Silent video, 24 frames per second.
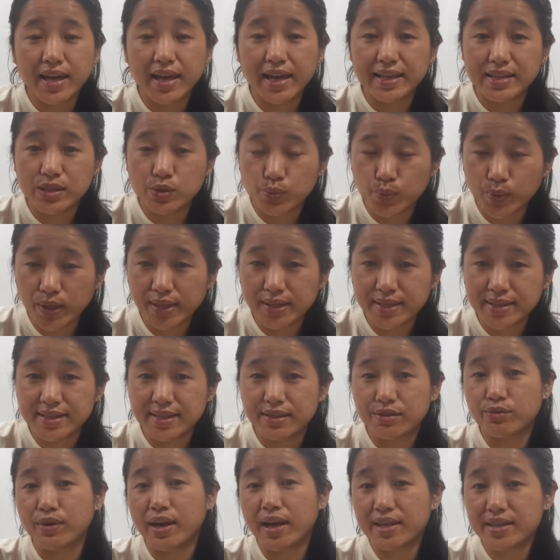as well as
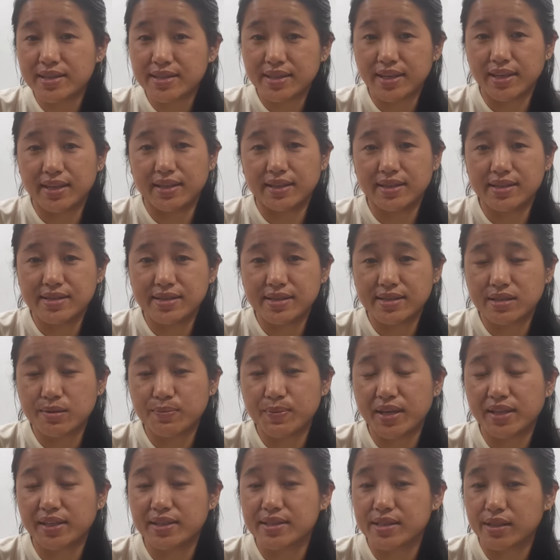the rising
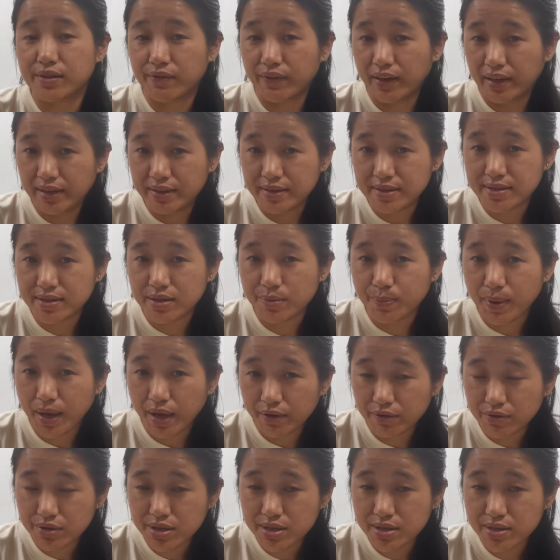systematic surveillance
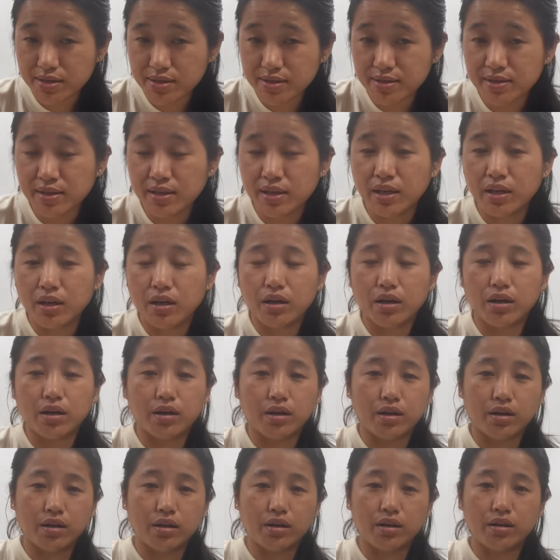apparatus
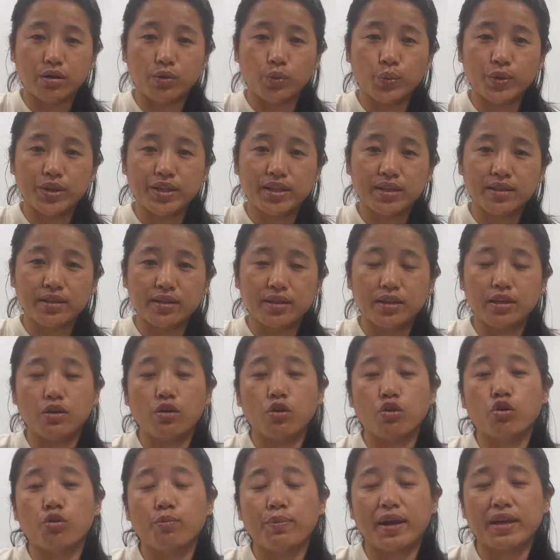within the
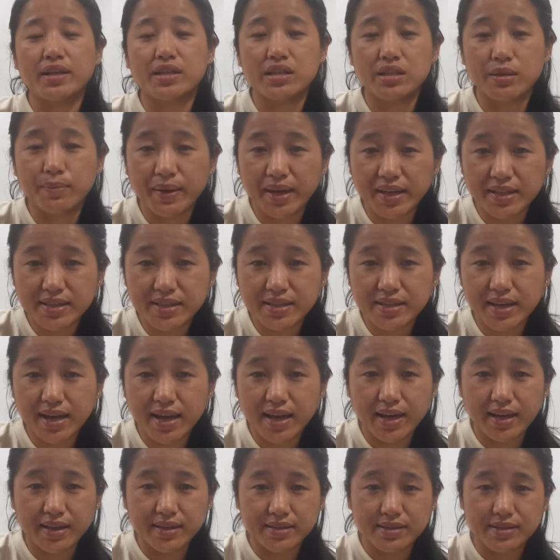occupied Tibet
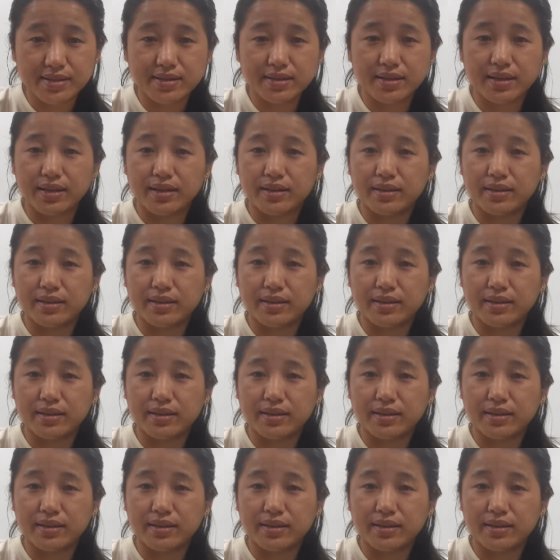and